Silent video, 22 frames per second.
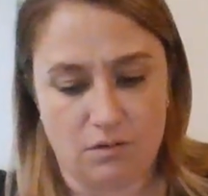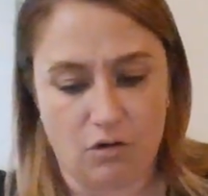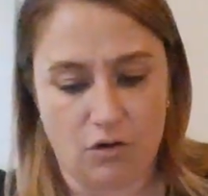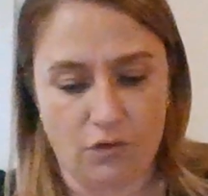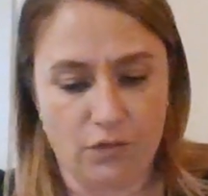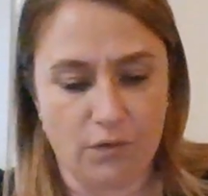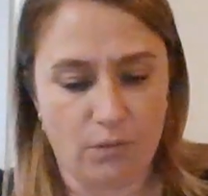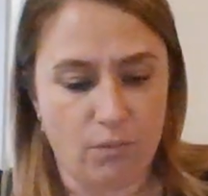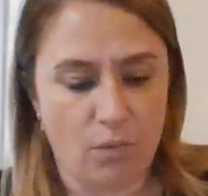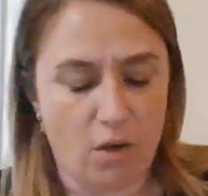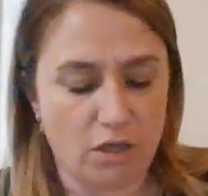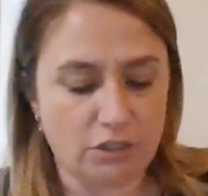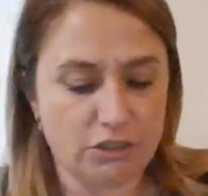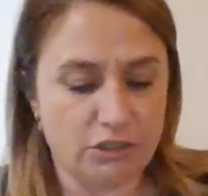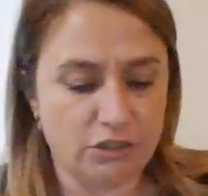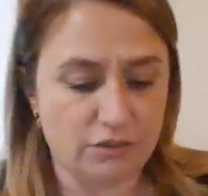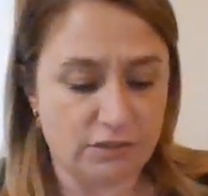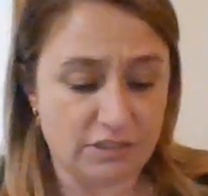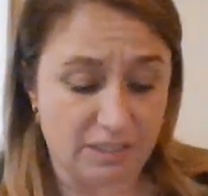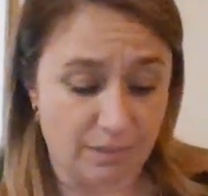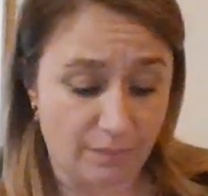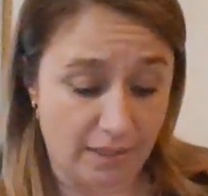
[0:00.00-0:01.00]
Or they're
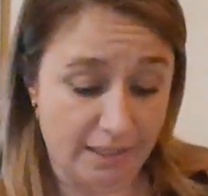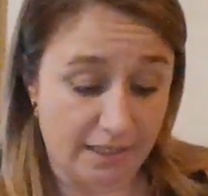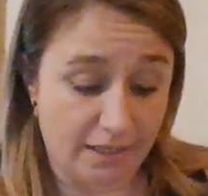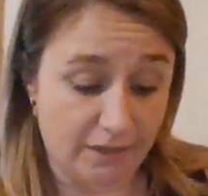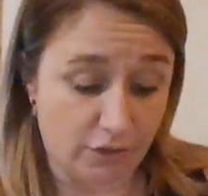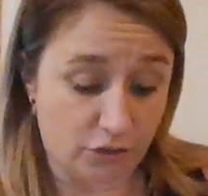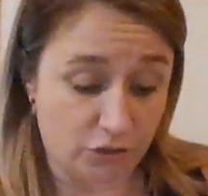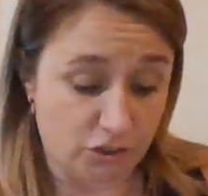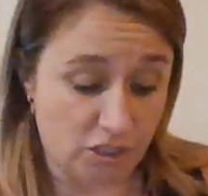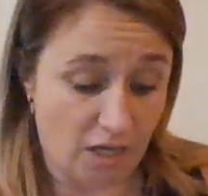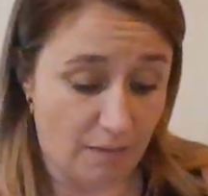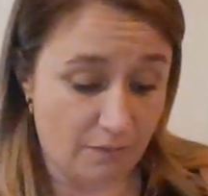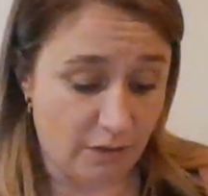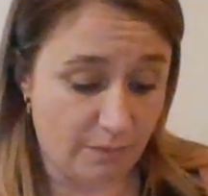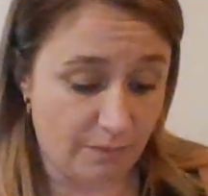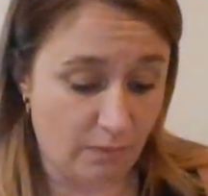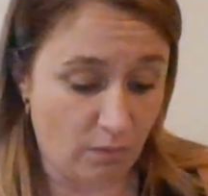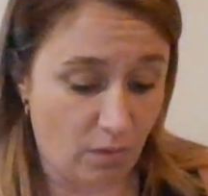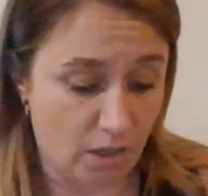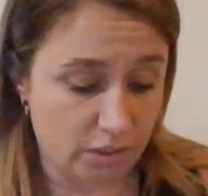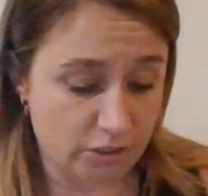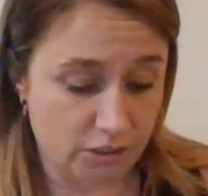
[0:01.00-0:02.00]
watching, somebody at your job could
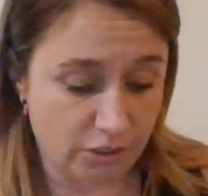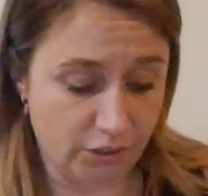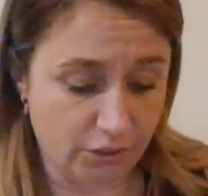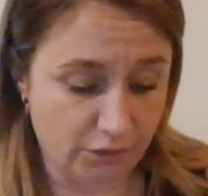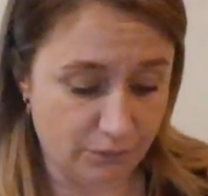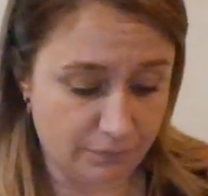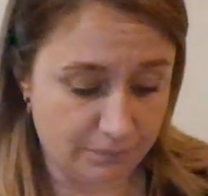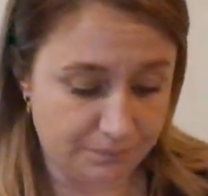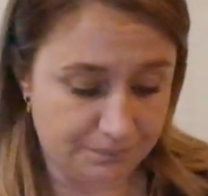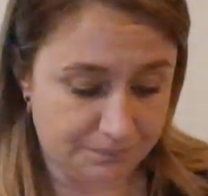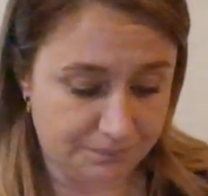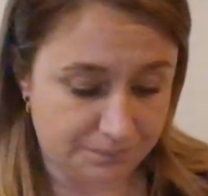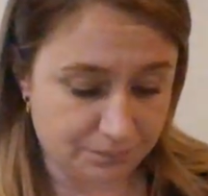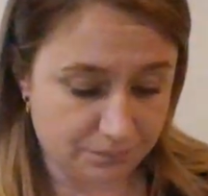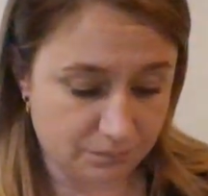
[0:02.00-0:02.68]
be watching you.